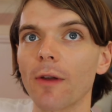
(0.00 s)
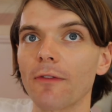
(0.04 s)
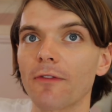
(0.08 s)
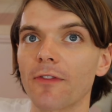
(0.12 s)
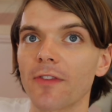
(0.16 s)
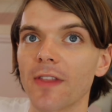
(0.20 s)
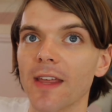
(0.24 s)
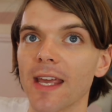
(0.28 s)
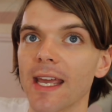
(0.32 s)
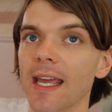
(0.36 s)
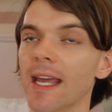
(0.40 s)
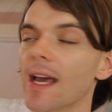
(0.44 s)

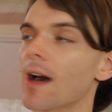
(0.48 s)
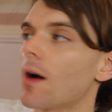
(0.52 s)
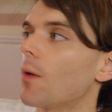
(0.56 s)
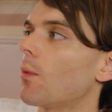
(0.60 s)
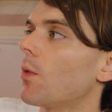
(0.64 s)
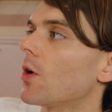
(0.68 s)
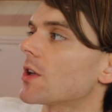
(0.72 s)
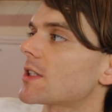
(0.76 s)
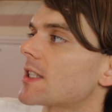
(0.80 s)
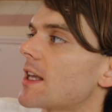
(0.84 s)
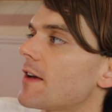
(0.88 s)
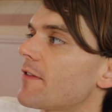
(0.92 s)
with the
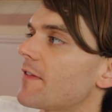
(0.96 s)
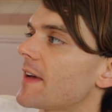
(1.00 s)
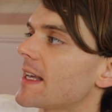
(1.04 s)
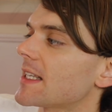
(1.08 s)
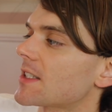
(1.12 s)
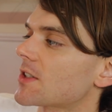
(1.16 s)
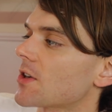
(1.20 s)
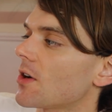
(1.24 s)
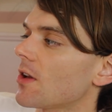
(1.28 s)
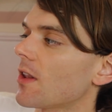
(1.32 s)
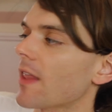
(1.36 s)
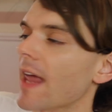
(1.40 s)
What's Her
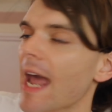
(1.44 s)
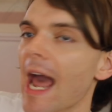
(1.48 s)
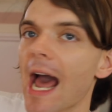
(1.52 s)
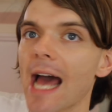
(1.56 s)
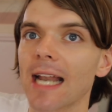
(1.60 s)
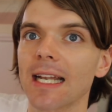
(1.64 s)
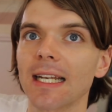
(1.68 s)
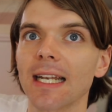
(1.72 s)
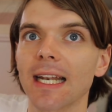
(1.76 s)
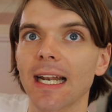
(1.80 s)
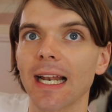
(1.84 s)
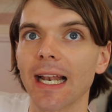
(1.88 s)
Face doll, they
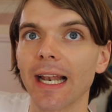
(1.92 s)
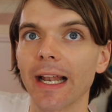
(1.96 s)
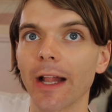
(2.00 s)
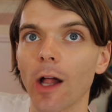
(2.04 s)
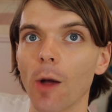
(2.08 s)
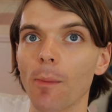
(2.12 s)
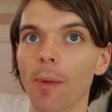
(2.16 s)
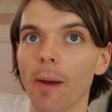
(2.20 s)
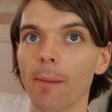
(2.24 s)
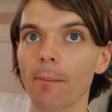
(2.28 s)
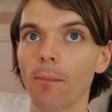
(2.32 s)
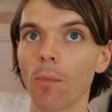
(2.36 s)
added in a
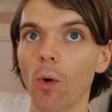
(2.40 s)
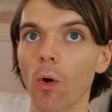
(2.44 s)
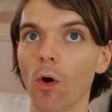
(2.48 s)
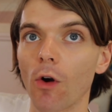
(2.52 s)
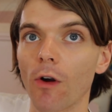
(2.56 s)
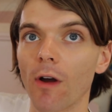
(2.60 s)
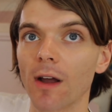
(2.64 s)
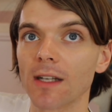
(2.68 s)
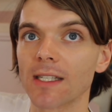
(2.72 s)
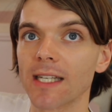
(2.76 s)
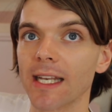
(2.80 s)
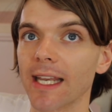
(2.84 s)
little bit
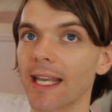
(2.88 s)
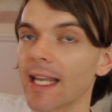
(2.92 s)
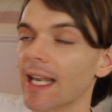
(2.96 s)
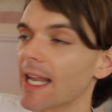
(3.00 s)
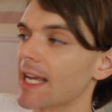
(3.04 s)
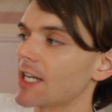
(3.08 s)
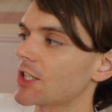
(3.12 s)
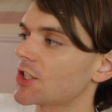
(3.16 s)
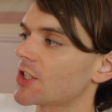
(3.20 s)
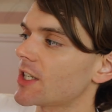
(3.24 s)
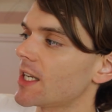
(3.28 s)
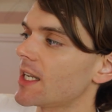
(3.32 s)
more
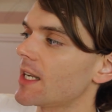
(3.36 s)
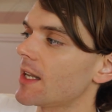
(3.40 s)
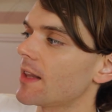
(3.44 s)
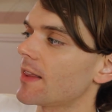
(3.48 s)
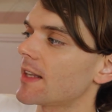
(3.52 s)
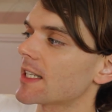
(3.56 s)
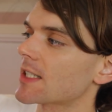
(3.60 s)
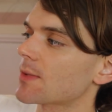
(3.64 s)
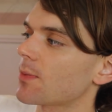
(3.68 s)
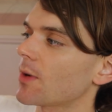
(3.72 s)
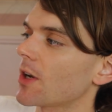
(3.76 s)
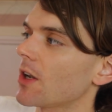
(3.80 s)

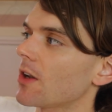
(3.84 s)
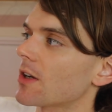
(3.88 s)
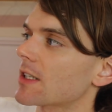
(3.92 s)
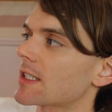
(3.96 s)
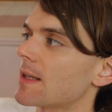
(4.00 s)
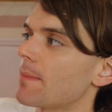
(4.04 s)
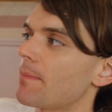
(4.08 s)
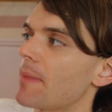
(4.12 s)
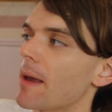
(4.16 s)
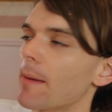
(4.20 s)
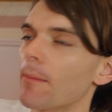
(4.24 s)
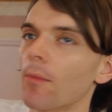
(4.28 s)
articulation. This one
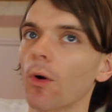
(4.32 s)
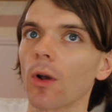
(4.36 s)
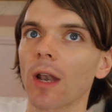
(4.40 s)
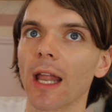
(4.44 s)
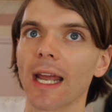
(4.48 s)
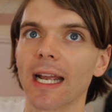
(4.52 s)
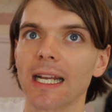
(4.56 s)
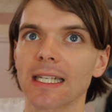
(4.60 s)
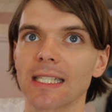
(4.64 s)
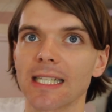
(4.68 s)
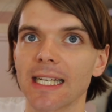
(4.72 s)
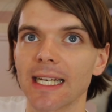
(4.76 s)
looks a bit more
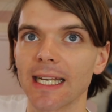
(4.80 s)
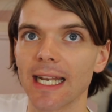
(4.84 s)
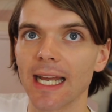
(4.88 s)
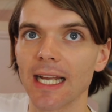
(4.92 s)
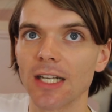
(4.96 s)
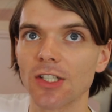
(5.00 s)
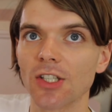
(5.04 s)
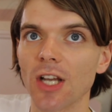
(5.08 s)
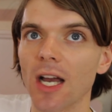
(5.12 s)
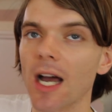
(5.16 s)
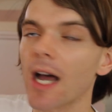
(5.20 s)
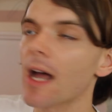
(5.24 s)
like a
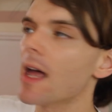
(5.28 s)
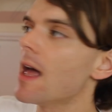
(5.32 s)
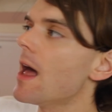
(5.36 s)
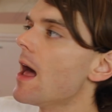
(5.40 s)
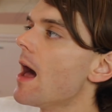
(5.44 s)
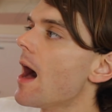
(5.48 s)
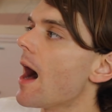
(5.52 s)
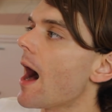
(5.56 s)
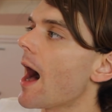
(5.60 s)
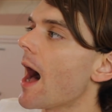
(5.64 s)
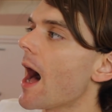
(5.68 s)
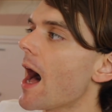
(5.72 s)
teenager.
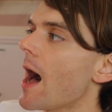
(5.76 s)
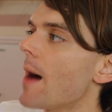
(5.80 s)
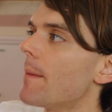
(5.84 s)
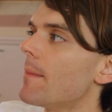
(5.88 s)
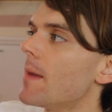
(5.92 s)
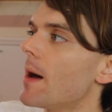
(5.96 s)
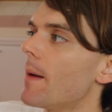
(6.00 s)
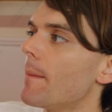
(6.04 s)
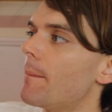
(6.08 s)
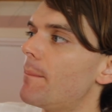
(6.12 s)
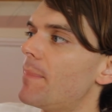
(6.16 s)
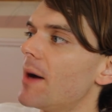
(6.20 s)

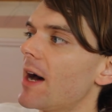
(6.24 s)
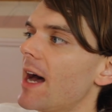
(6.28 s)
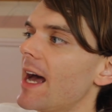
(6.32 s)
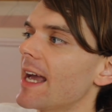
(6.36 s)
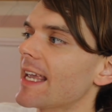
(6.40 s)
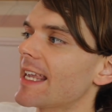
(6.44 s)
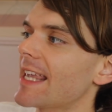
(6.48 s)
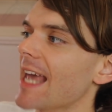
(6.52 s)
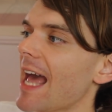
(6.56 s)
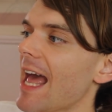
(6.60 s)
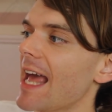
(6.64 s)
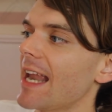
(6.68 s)
Um, but
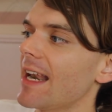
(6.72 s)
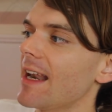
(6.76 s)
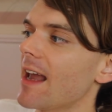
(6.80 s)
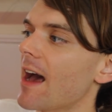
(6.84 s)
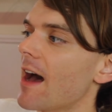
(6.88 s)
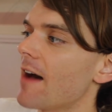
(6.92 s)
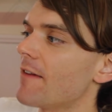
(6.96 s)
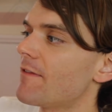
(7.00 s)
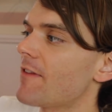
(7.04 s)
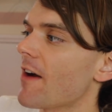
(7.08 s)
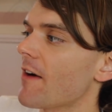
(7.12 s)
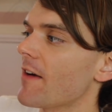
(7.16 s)

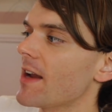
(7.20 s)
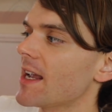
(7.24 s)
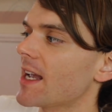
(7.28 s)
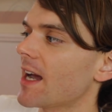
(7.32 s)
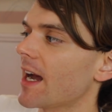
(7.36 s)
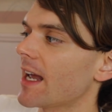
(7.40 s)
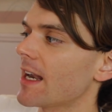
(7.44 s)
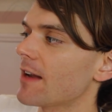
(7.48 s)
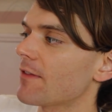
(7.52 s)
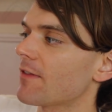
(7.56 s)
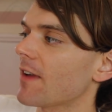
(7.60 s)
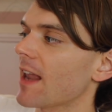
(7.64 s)
again, a very
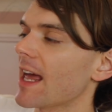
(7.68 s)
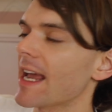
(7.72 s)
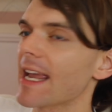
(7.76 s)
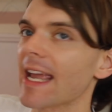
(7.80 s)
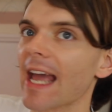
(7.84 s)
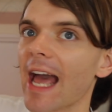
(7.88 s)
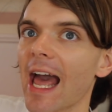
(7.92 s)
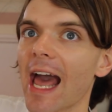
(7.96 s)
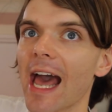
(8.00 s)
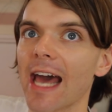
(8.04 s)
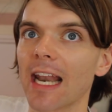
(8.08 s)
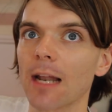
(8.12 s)
kind of
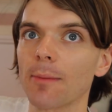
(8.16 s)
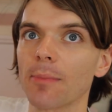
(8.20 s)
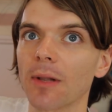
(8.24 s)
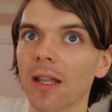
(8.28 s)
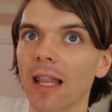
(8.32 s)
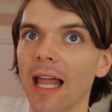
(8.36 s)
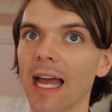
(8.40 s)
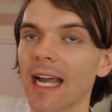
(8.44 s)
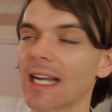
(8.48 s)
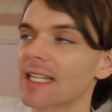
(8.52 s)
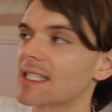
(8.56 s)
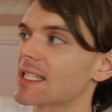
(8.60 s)
like
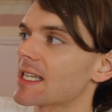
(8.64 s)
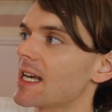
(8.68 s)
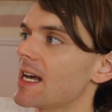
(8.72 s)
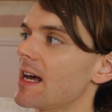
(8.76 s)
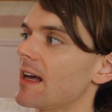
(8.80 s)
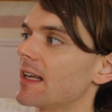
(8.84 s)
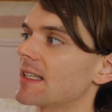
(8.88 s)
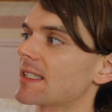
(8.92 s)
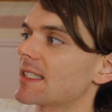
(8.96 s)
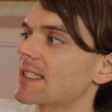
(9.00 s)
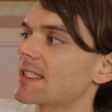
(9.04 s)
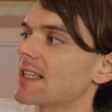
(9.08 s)
Hannibal
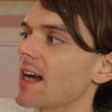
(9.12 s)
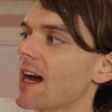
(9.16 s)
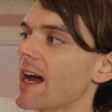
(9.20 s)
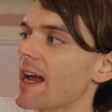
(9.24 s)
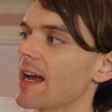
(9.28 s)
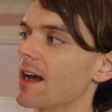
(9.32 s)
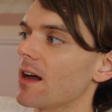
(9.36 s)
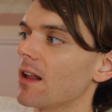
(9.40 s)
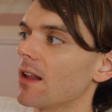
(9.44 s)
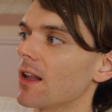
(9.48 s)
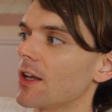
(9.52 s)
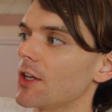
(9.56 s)
Lecter
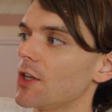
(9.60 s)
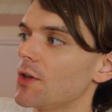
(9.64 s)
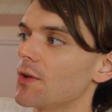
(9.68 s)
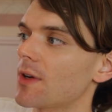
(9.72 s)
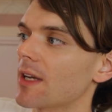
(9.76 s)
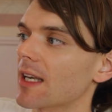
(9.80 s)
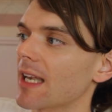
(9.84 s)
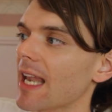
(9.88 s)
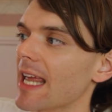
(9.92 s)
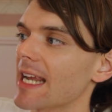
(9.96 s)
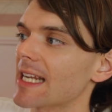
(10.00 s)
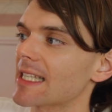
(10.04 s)
style. You
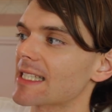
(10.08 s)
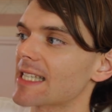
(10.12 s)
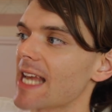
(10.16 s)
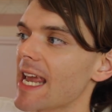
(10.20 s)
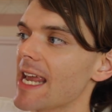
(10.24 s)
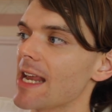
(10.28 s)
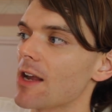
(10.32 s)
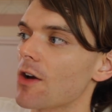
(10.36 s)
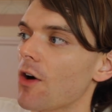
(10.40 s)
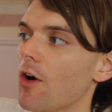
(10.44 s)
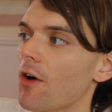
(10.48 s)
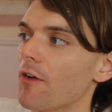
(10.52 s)
can like
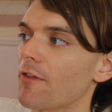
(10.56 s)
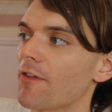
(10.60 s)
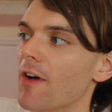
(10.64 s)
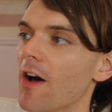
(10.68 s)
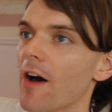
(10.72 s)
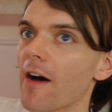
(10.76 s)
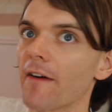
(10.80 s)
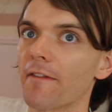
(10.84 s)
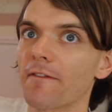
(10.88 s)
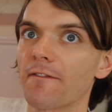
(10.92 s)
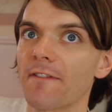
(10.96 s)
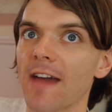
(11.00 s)
take off
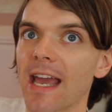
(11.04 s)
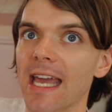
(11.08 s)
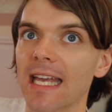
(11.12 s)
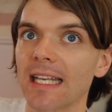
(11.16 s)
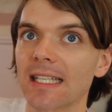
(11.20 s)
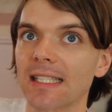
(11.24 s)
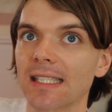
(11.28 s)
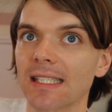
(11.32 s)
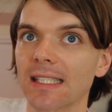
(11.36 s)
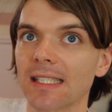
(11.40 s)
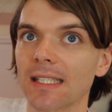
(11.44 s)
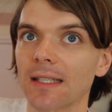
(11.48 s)
her
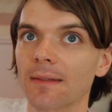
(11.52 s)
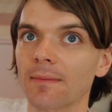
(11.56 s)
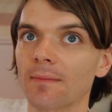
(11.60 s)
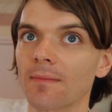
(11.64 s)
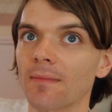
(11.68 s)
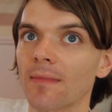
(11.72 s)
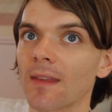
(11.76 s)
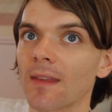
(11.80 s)
face.